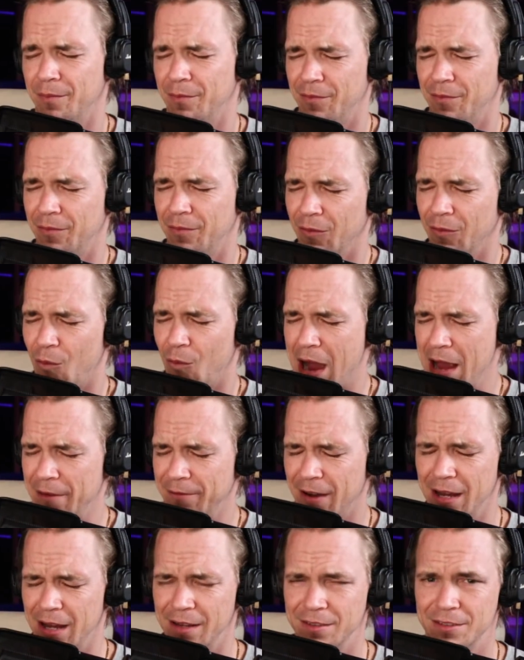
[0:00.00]

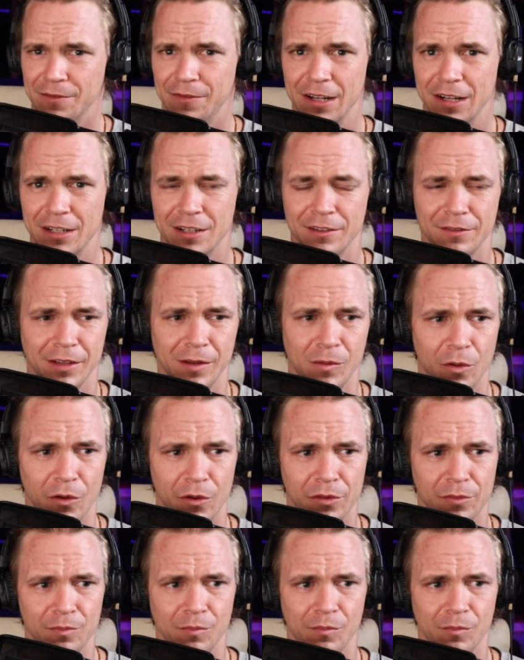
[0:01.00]
Wi-Fi is effectively
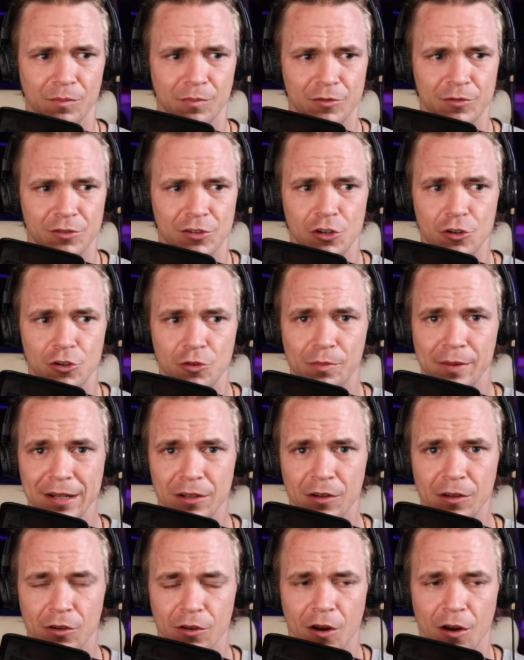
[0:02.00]
worth
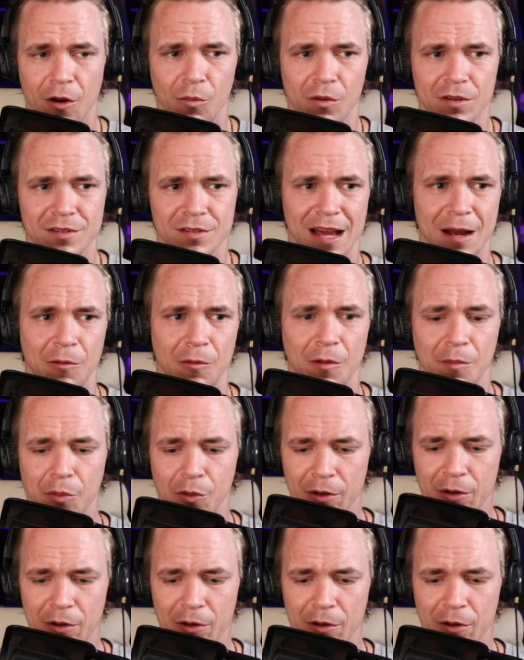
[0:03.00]
was at one point